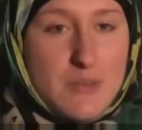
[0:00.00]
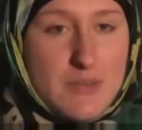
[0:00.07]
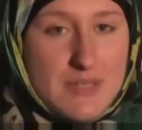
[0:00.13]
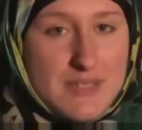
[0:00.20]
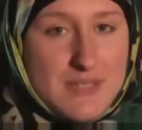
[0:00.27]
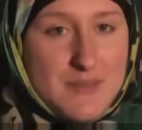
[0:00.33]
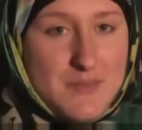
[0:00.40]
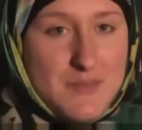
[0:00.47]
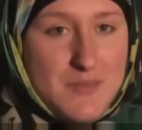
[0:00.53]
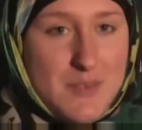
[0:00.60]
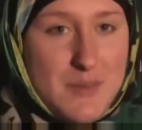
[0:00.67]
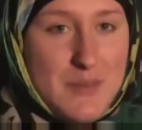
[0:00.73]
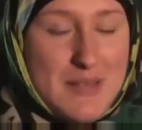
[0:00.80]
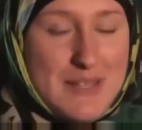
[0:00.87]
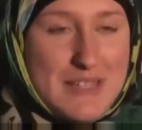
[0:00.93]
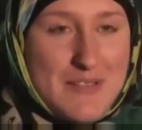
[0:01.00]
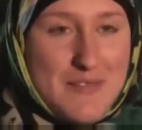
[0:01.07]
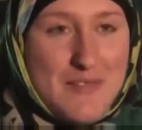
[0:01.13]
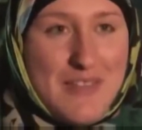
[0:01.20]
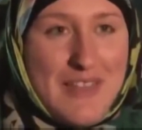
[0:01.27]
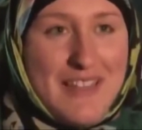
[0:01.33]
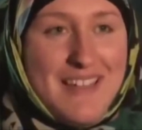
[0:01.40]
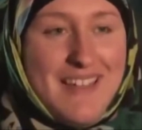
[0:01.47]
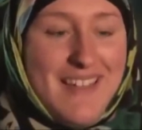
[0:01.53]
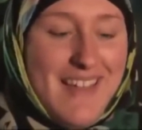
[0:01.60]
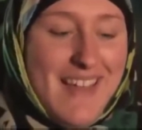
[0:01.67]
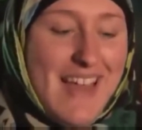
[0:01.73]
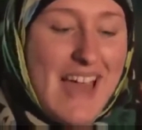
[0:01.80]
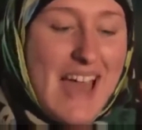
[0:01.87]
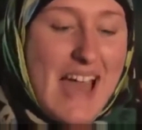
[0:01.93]
gypsies, completely different thing.
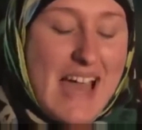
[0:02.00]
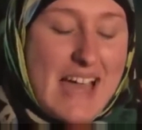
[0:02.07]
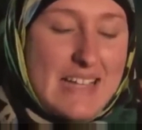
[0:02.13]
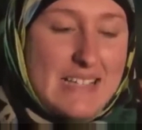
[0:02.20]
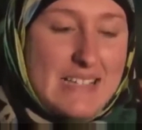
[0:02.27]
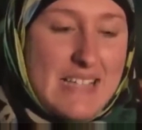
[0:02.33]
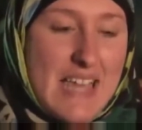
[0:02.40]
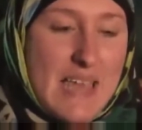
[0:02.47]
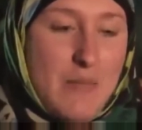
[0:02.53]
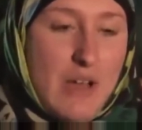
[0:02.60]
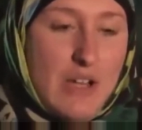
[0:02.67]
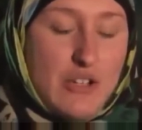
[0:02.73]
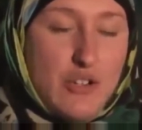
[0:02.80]
And um,